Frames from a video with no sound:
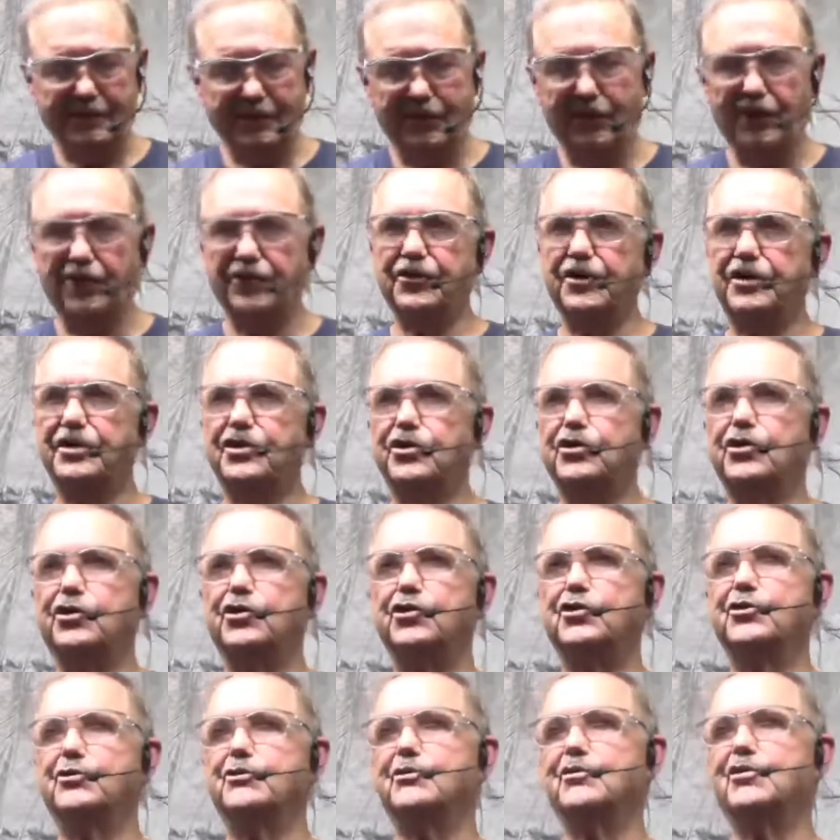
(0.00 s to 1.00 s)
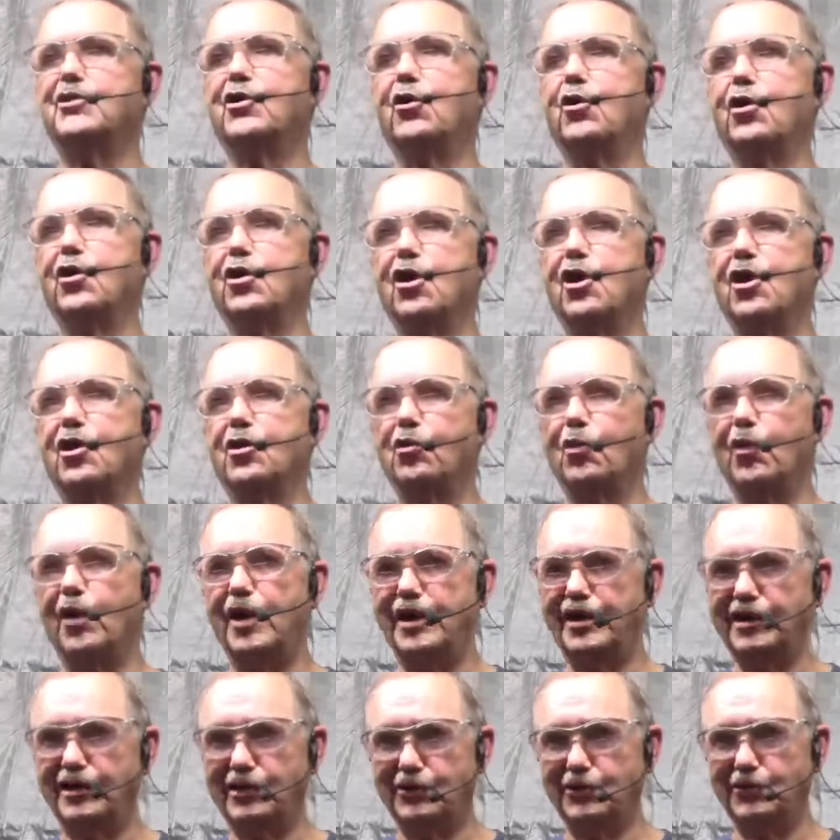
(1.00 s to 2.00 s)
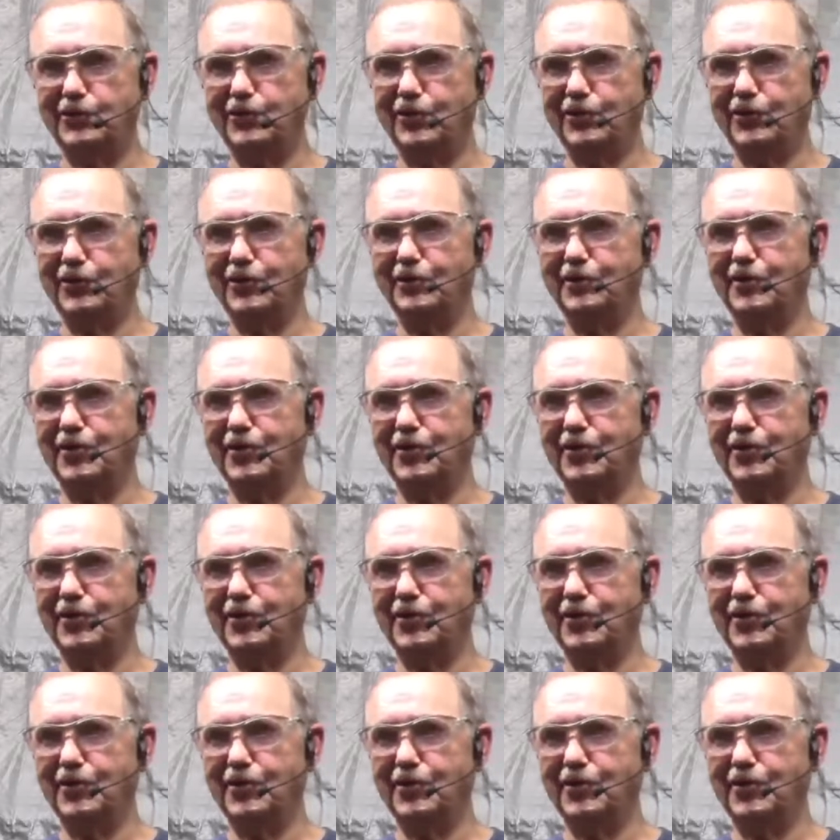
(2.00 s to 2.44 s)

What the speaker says: I think you could go a long ways with it,